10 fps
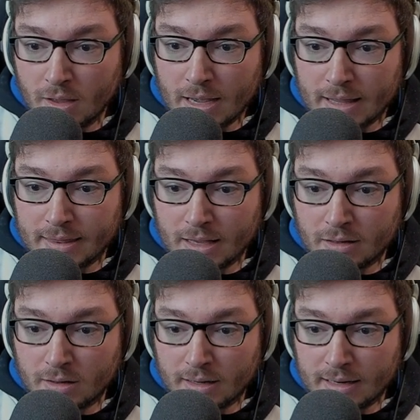And
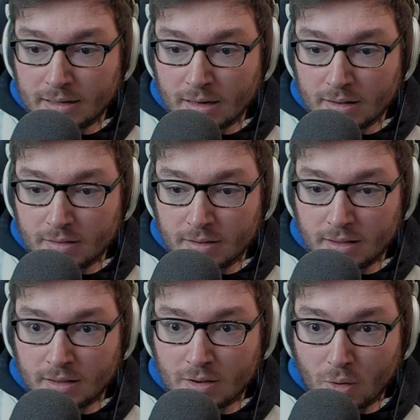then in
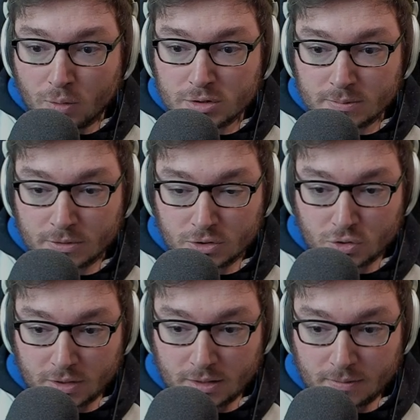the ultimate
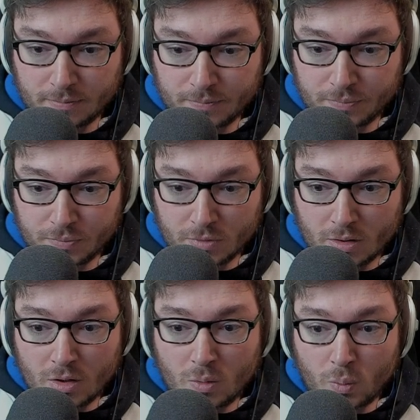tree,
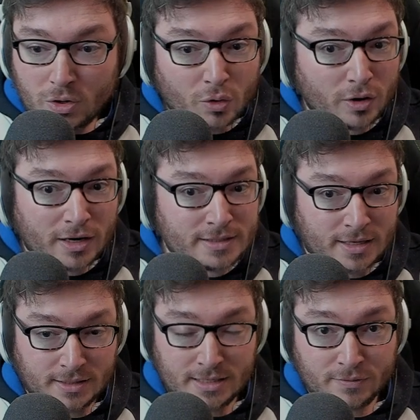we're not going to
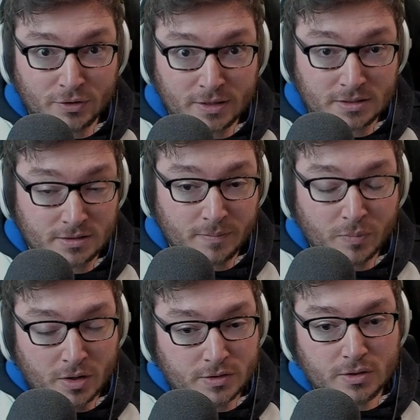take Deep Freeze.
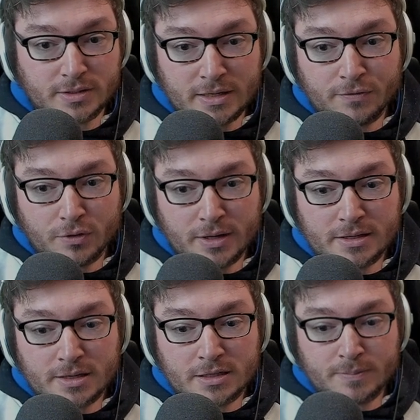So Deep
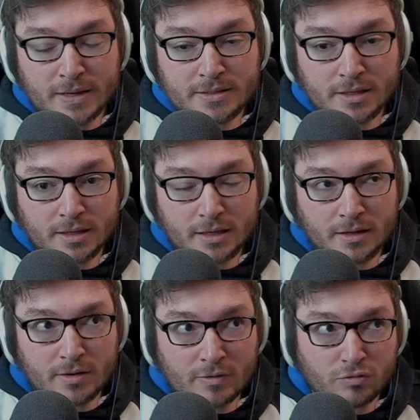Freeze is
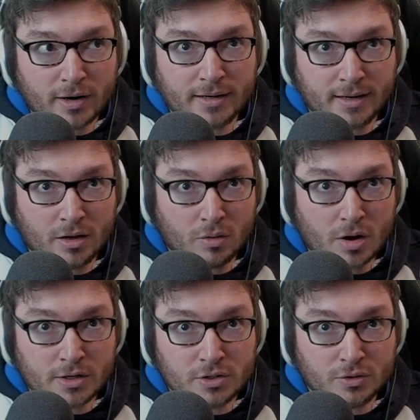basically, right now,
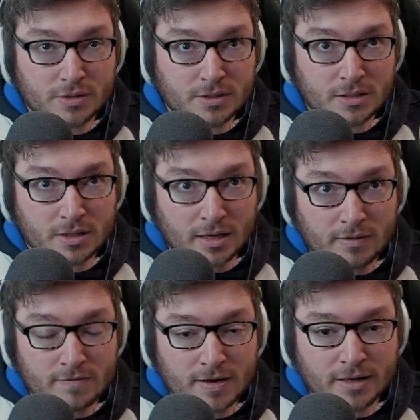I do not see a
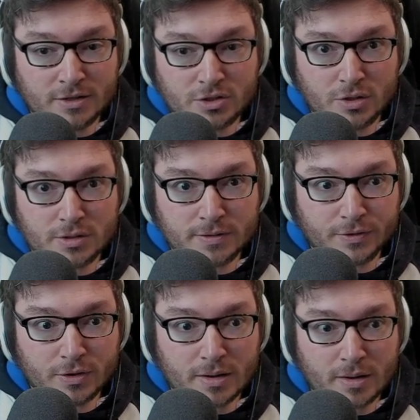valid use
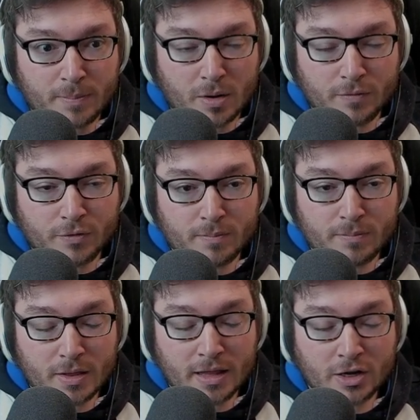for it, apart
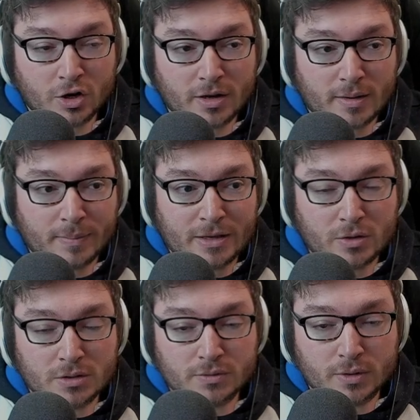from it could be
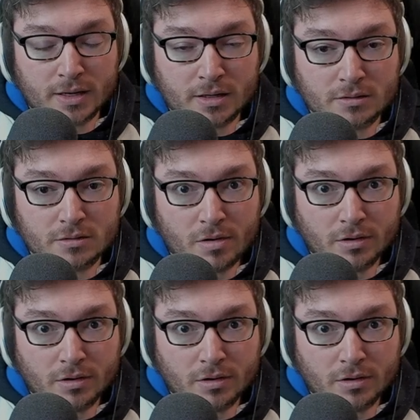useful in